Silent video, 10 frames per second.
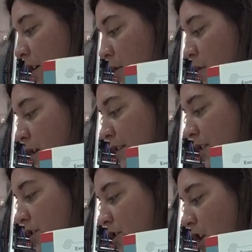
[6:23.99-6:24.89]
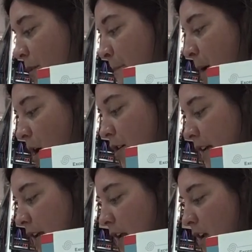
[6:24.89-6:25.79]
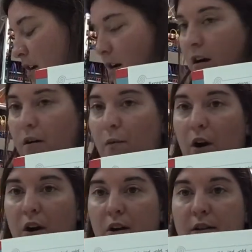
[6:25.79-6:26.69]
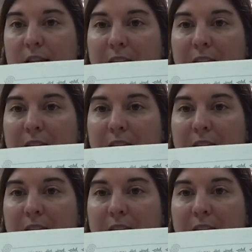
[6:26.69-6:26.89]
are going to start marking our words.